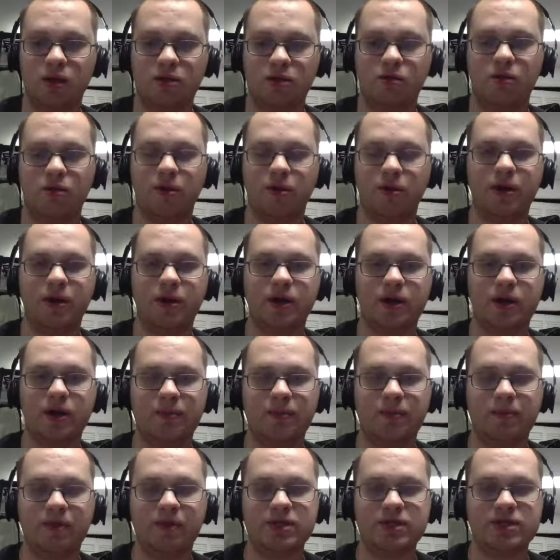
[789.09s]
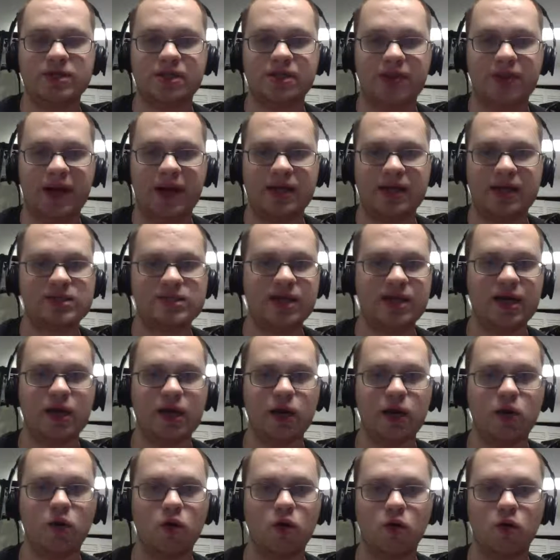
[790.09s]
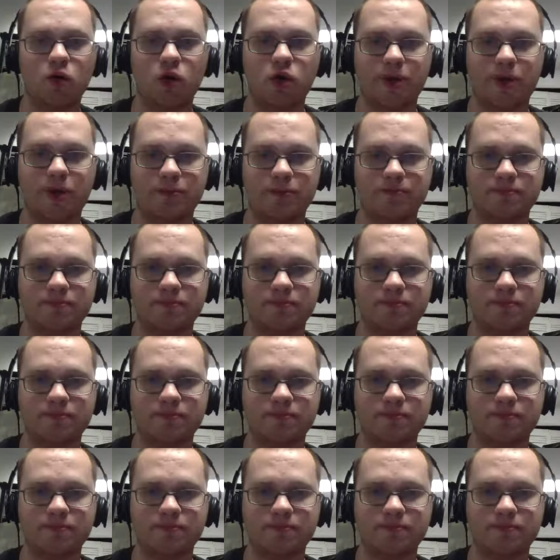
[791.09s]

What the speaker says: They're either going to get Bryce at bats there, or